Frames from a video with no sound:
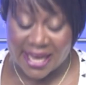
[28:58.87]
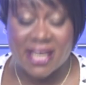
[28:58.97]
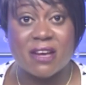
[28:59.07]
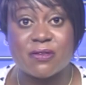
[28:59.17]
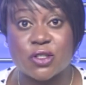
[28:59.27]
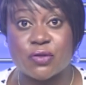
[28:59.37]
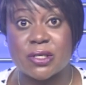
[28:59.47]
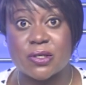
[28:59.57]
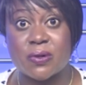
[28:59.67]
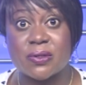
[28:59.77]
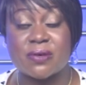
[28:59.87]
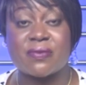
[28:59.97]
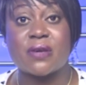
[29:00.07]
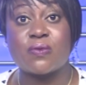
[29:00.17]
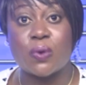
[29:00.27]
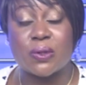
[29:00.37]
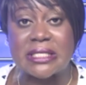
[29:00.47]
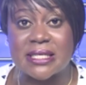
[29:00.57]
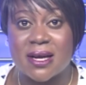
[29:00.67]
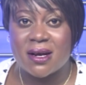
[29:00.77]
A-levels results of the
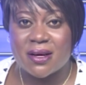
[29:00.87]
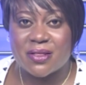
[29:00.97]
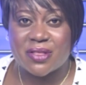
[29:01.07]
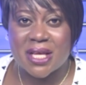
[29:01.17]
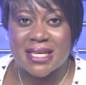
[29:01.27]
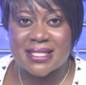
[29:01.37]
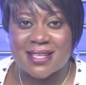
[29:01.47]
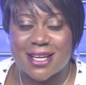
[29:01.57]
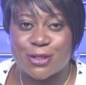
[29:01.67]
awards on Thursday,